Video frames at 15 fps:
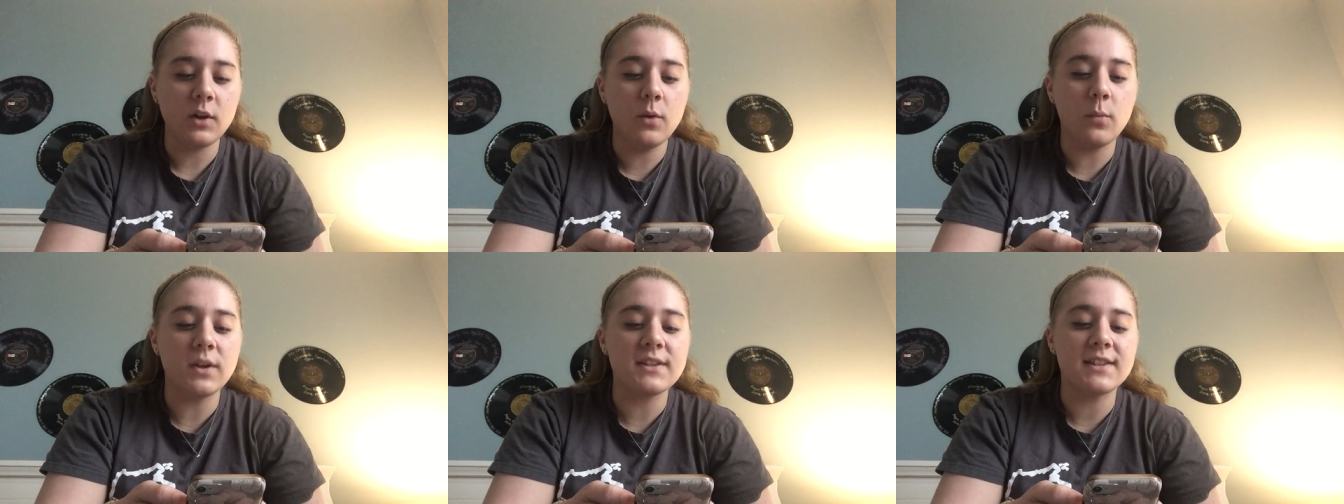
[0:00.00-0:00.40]

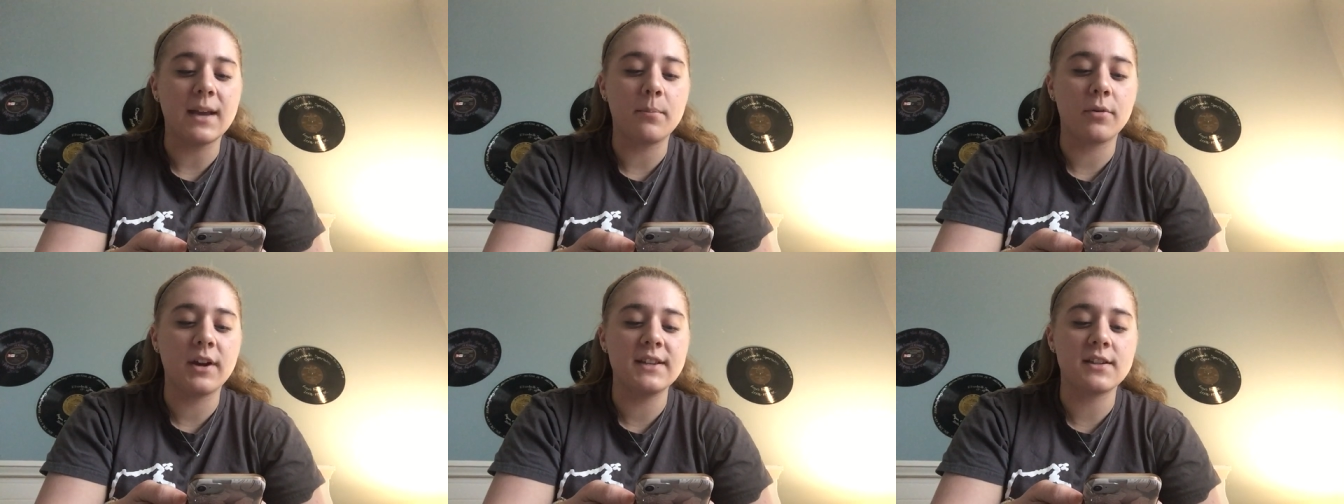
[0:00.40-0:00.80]
What
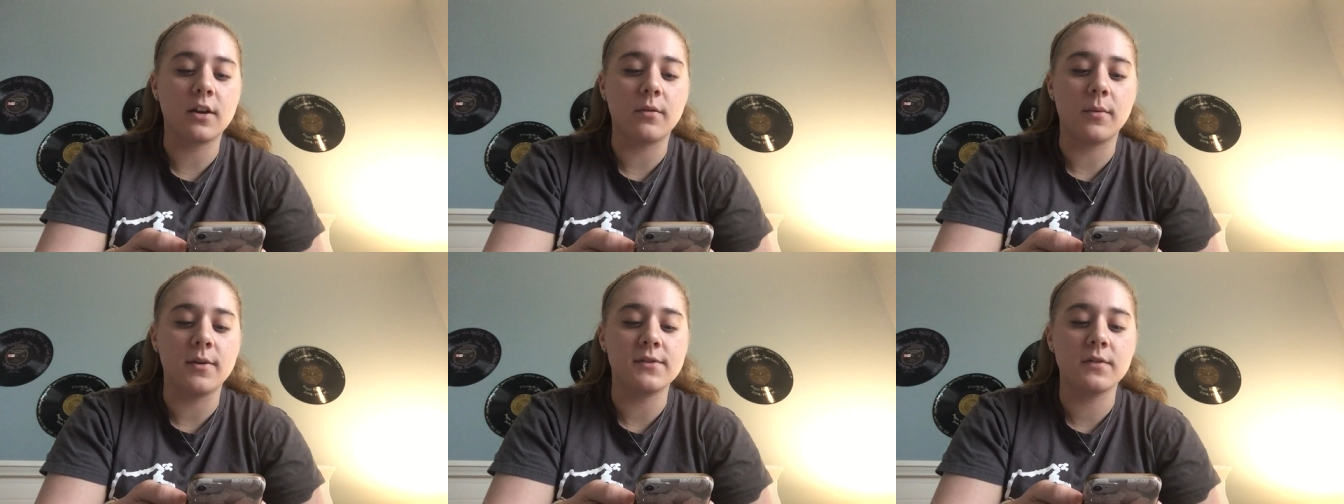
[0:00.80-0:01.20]
separates
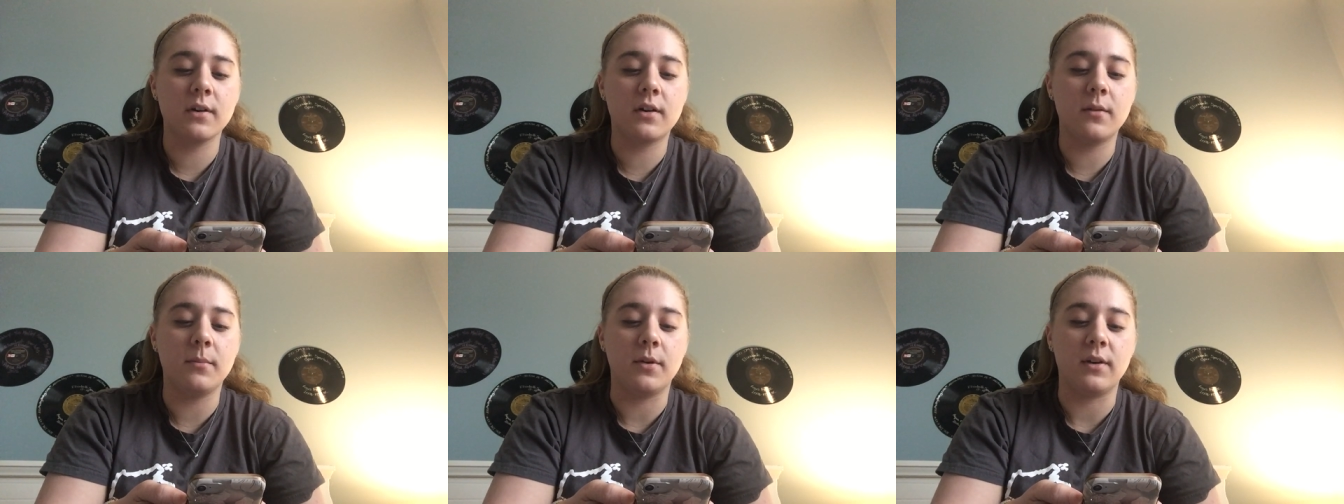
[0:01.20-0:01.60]
our Rosary
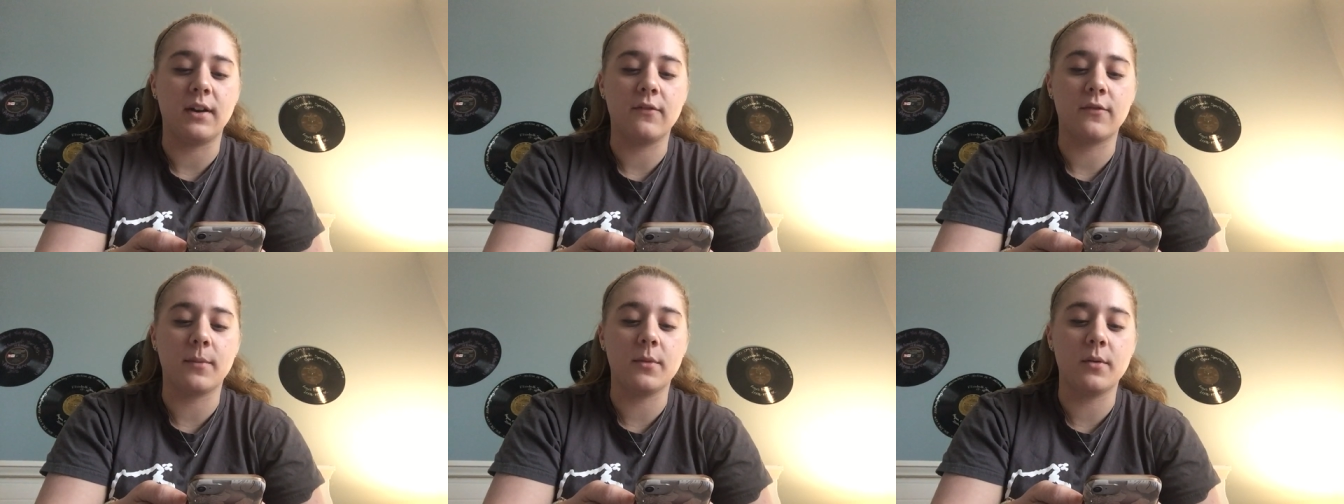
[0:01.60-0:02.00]
community
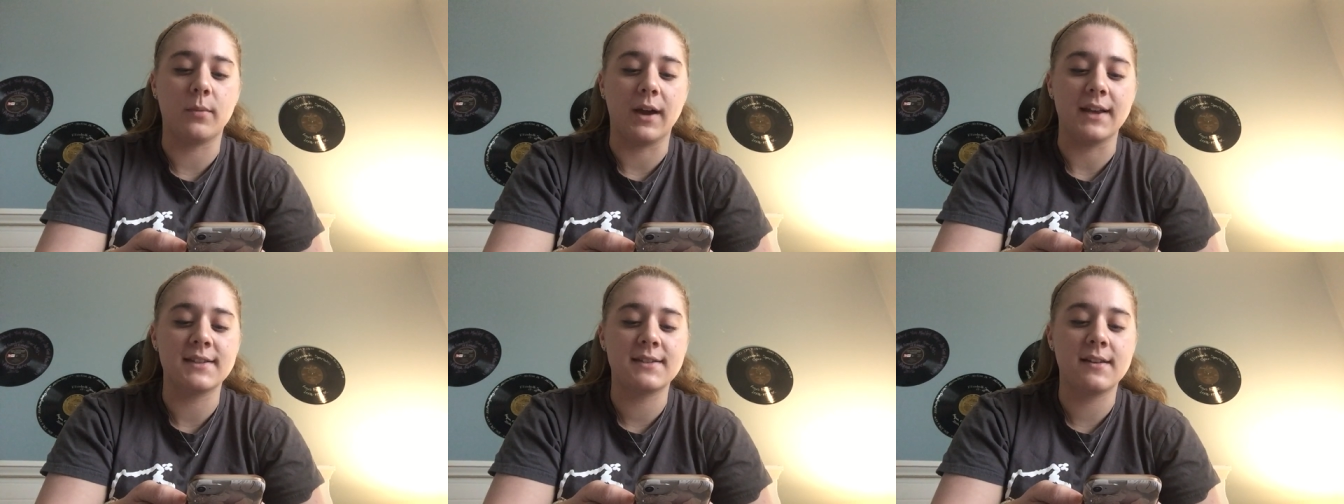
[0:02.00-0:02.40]
from the
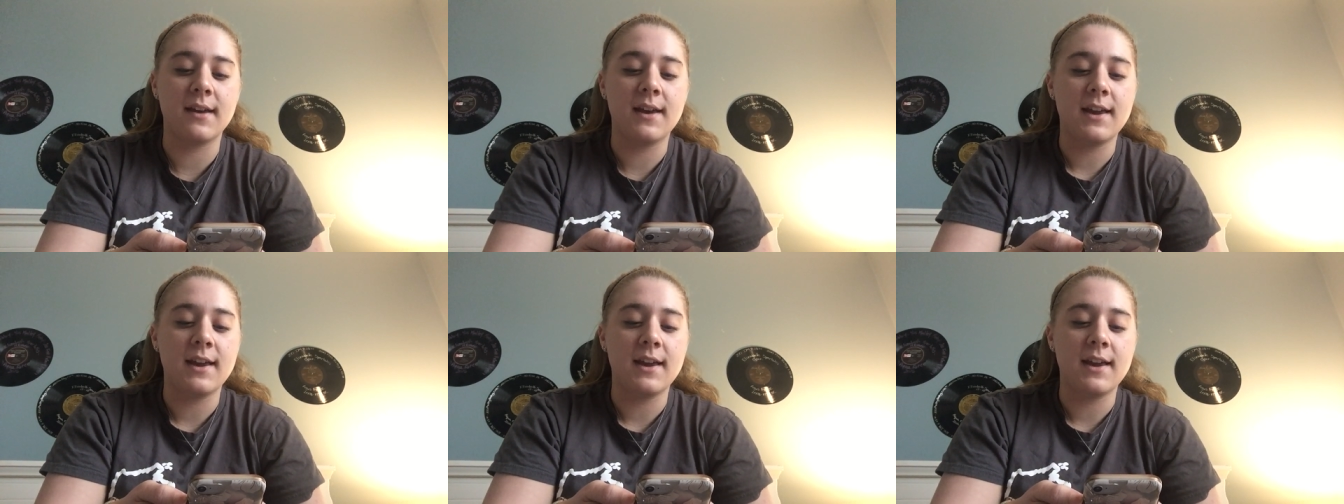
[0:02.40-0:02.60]
rest